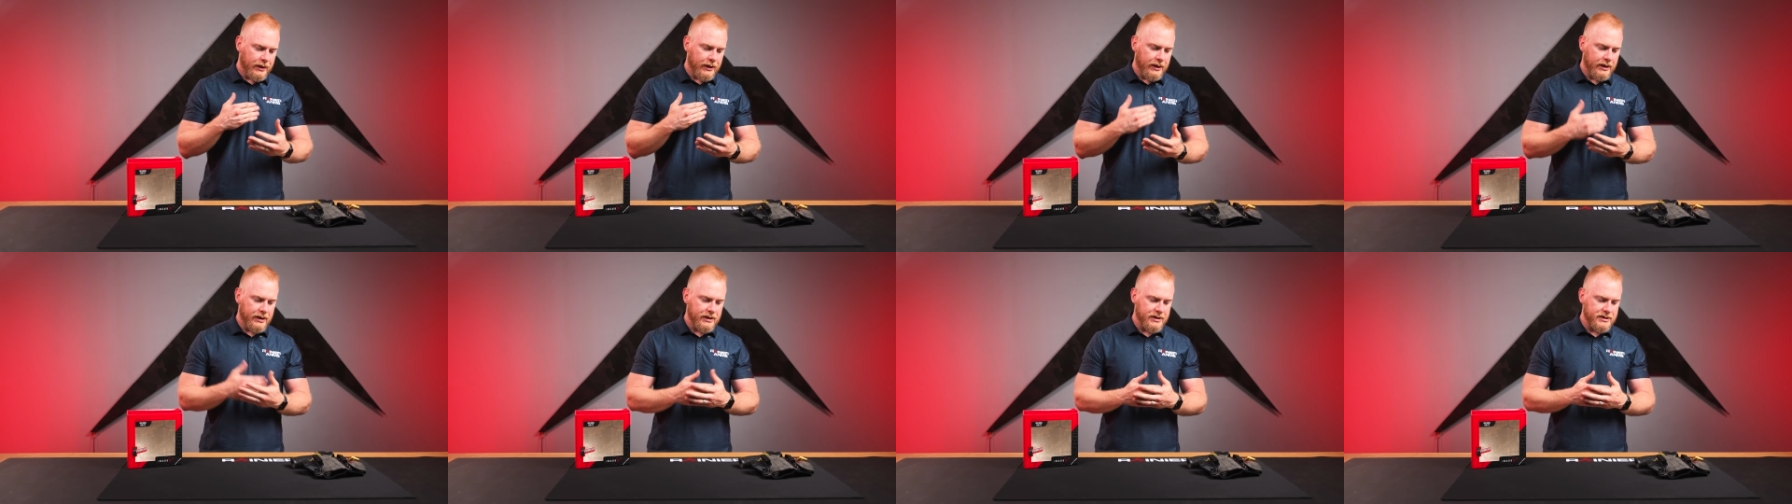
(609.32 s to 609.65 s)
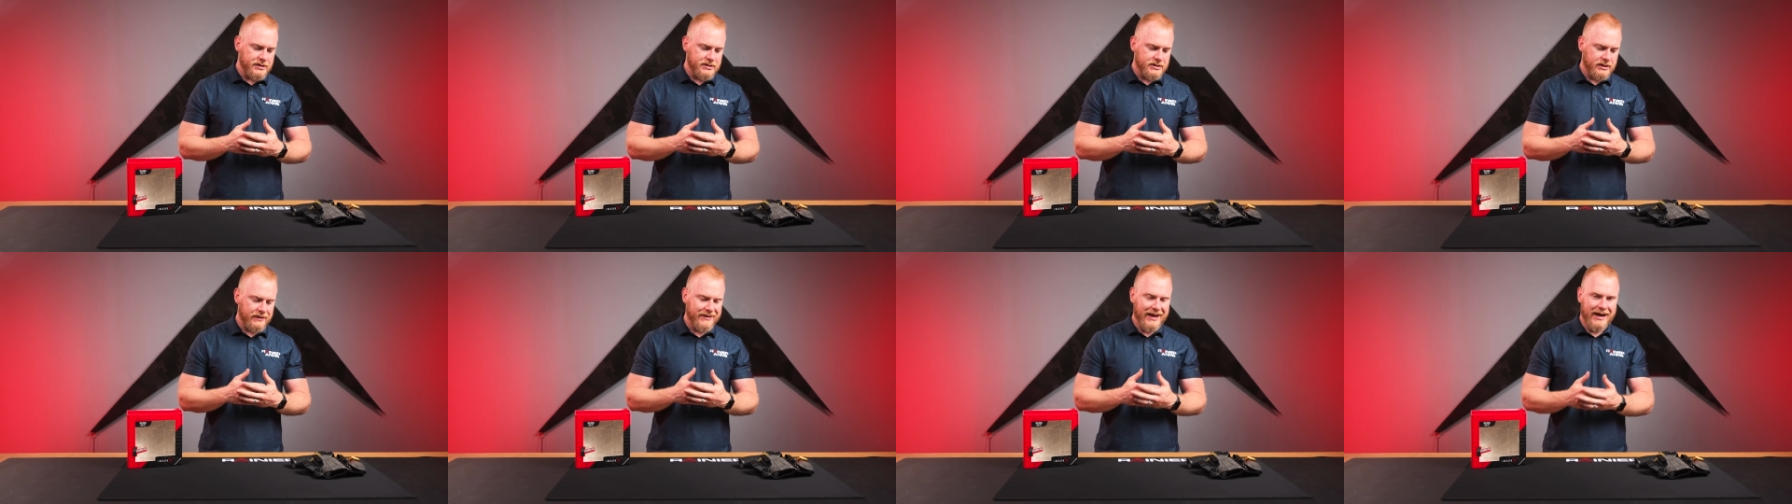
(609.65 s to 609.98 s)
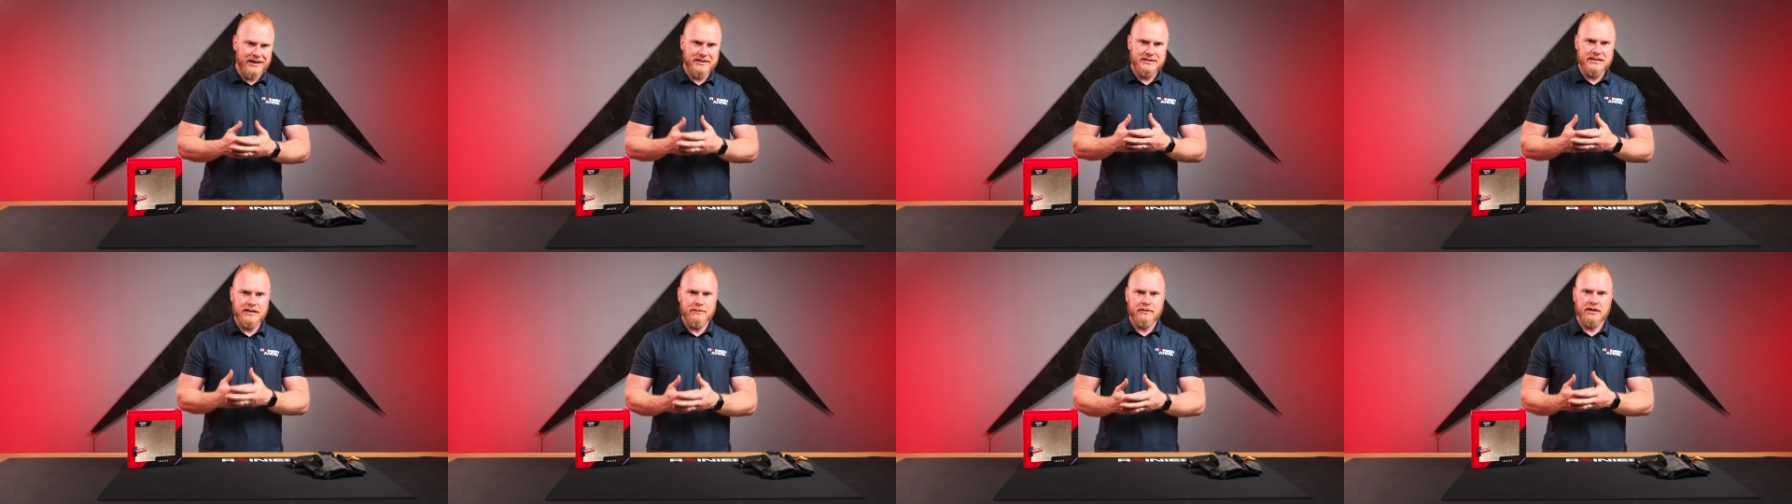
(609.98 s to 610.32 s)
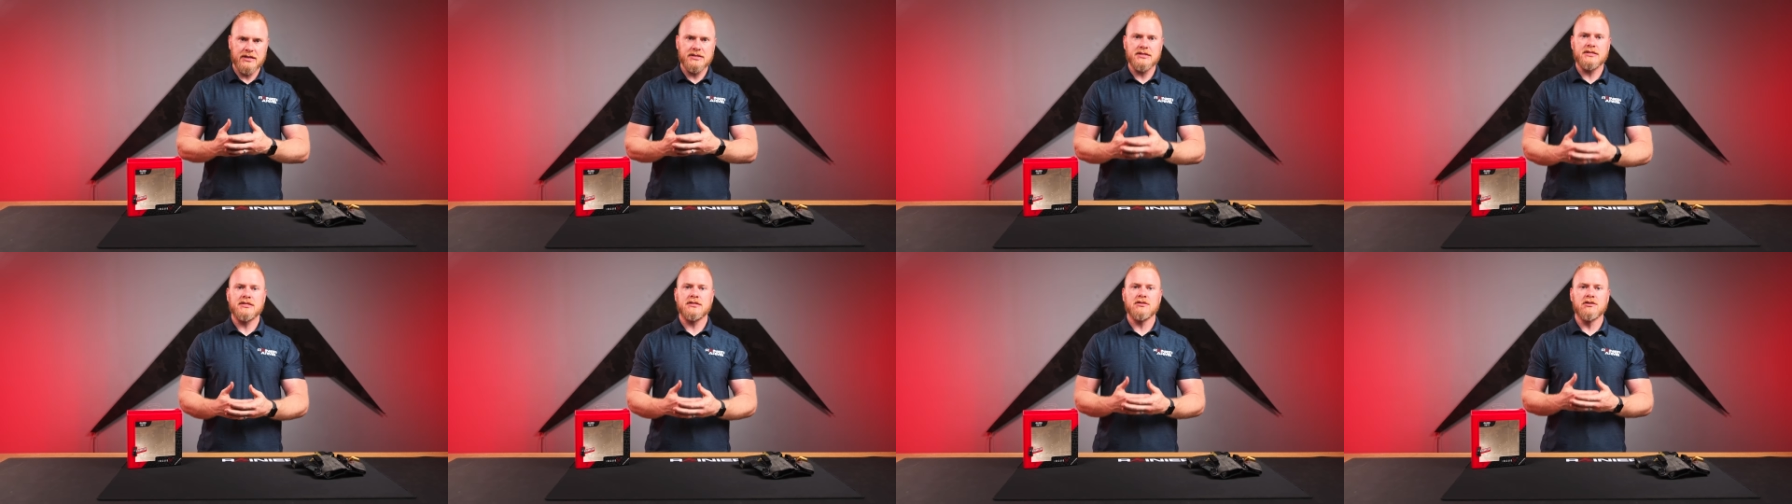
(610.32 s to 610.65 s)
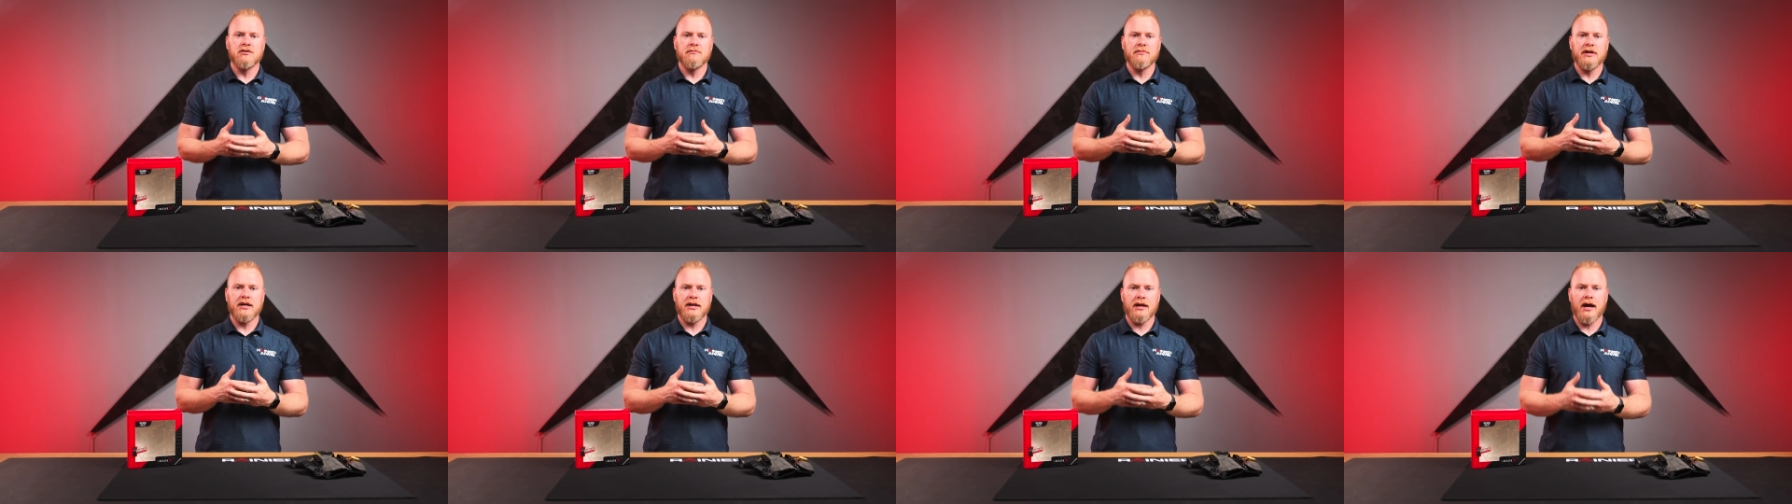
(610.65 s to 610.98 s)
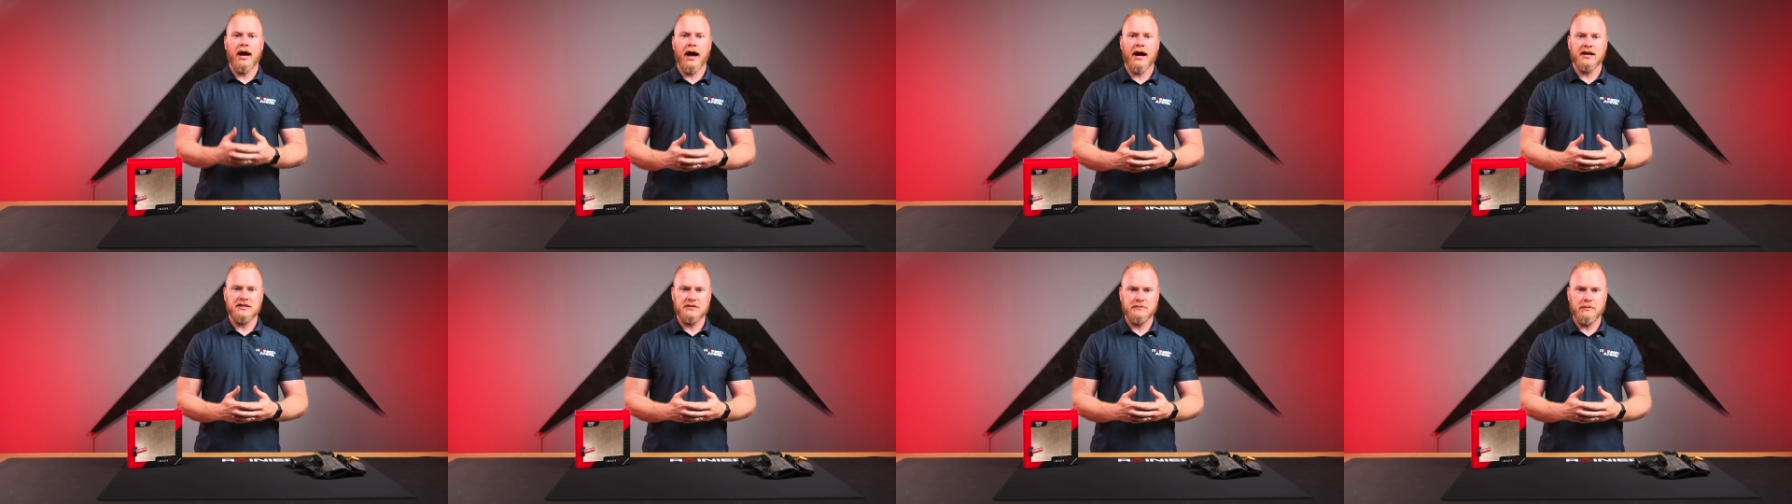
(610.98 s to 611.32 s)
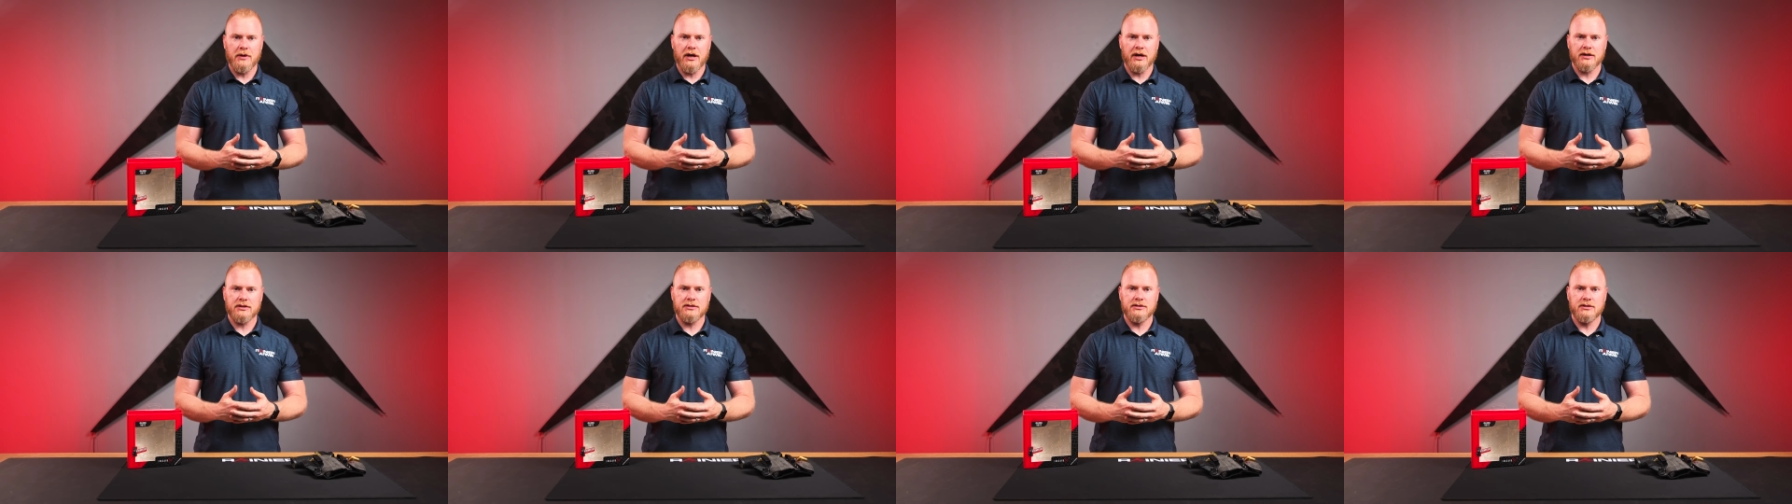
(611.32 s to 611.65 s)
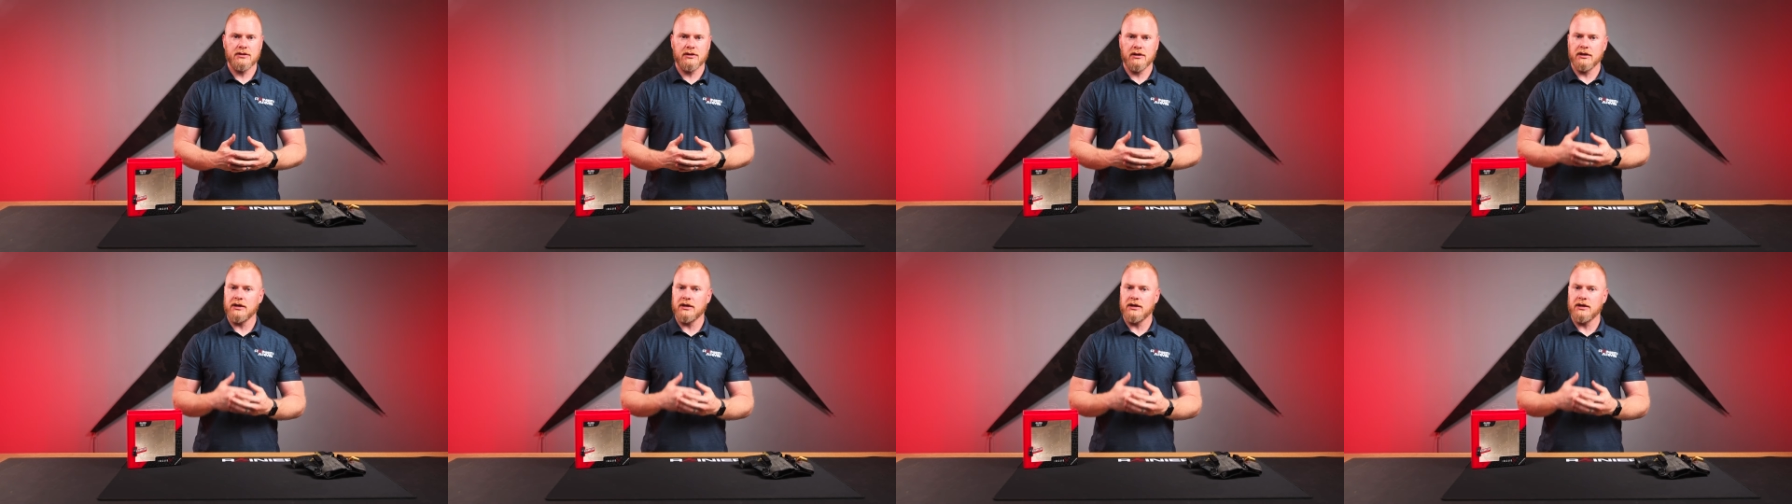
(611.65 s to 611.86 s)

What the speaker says: is that deep concealment aspect.